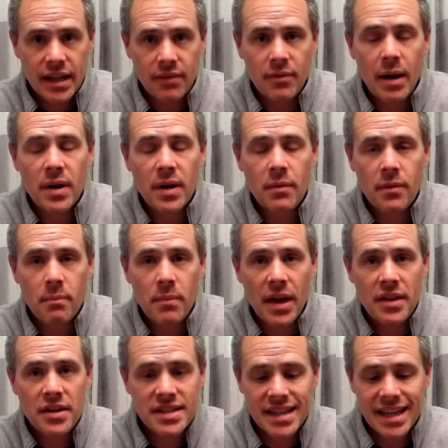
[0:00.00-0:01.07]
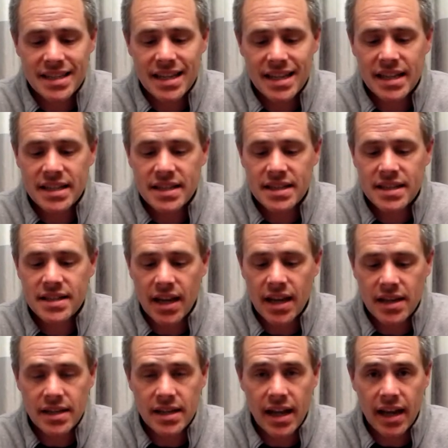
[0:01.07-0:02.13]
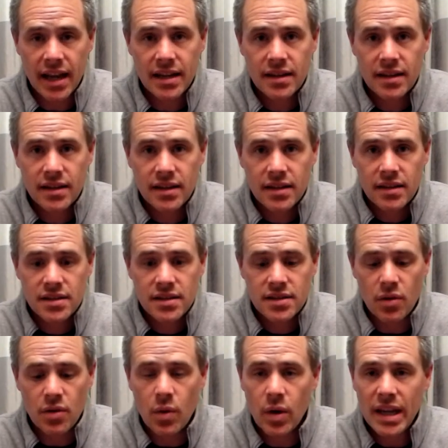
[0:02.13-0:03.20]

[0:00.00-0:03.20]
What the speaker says: Remember, Mother's Day is on Sunday, so